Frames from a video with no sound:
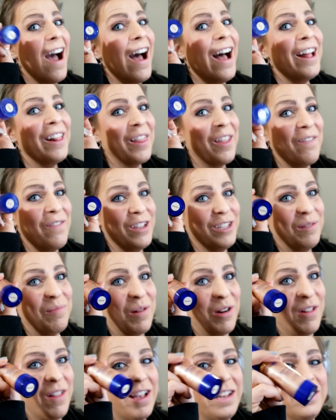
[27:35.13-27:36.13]
I love this
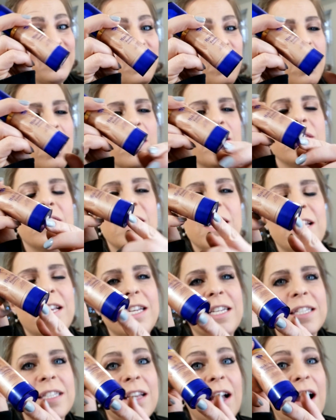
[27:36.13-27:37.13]
pearlizer.
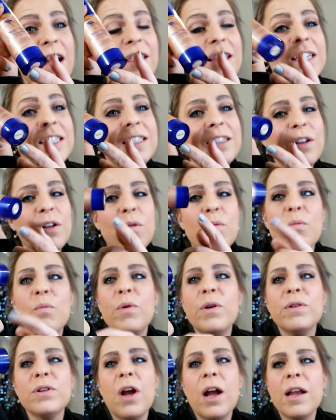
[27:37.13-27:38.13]
We
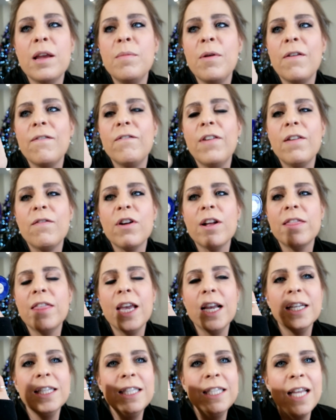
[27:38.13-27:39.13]
were talking about favorite
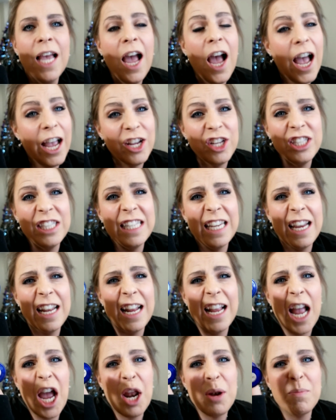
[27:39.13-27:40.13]
things. I can sing it
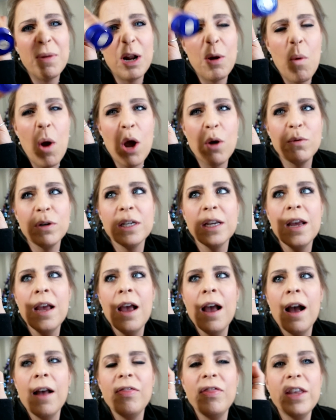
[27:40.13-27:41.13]
again, but I won't.
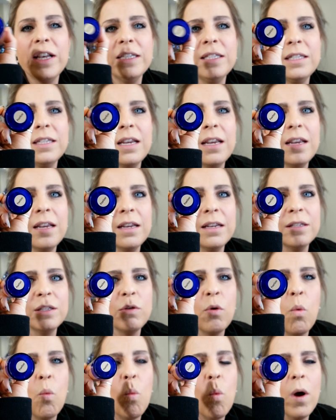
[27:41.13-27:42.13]
This is
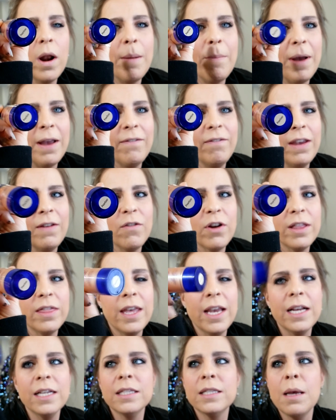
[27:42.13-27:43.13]
one of my favorite
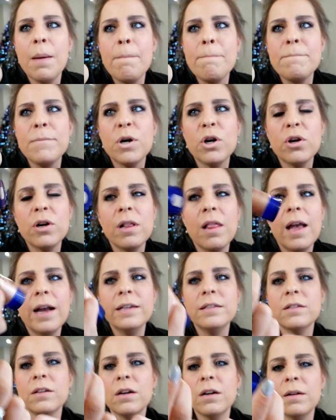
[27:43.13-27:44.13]
things,
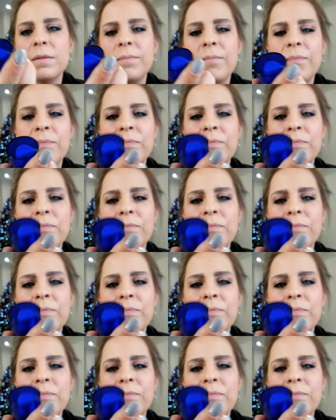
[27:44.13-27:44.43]
pearlizer.